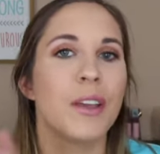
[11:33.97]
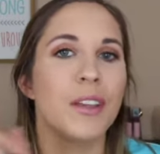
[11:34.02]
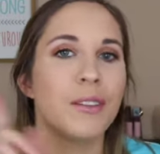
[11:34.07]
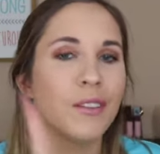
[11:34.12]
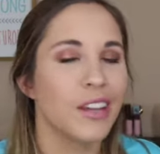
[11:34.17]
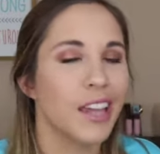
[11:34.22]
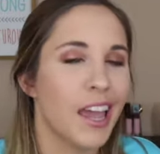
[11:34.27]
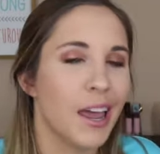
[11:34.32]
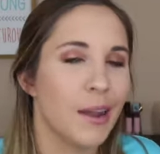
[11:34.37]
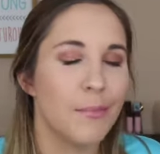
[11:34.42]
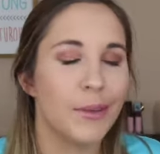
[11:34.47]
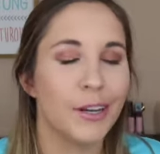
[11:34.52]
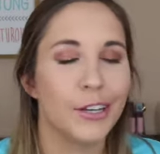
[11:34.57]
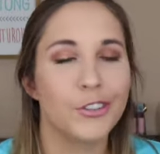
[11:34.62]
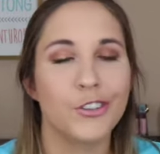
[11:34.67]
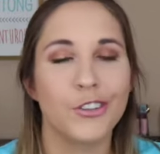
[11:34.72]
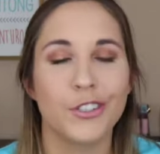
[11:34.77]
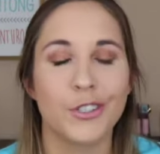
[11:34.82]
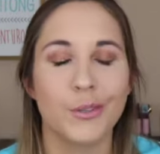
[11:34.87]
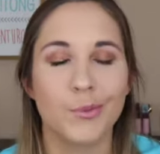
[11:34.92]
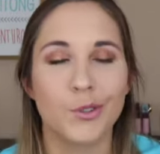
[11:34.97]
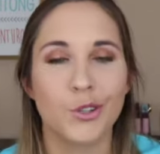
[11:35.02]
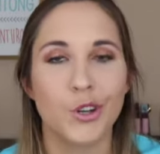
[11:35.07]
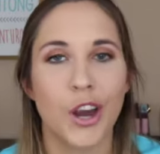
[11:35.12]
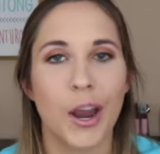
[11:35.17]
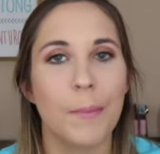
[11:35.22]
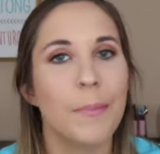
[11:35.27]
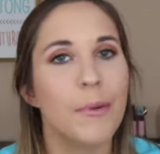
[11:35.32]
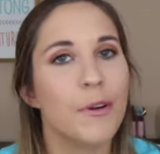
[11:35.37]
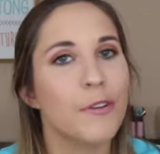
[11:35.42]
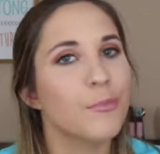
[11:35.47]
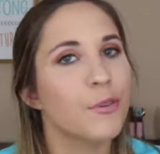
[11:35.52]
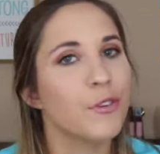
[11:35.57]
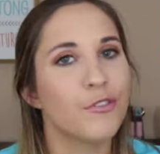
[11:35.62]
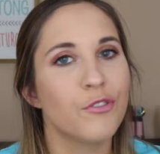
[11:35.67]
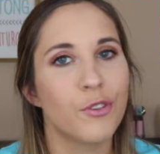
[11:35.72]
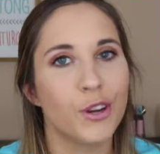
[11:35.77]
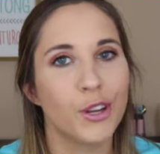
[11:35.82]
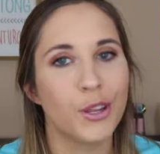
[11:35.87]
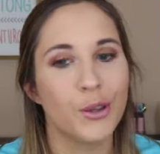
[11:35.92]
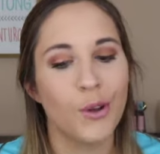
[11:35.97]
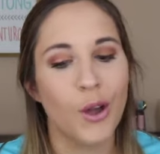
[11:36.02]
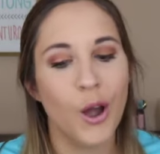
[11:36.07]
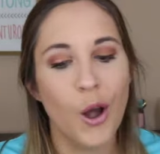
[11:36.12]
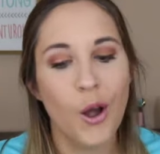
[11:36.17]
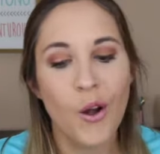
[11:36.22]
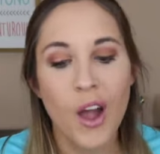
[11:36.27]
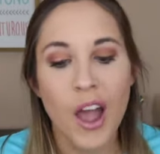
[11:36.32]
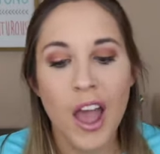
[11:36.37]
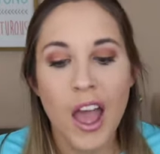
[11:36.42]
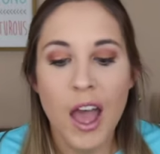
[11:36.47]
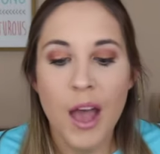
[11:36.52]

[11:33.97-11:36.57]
And again, make sure you subscribe before you go.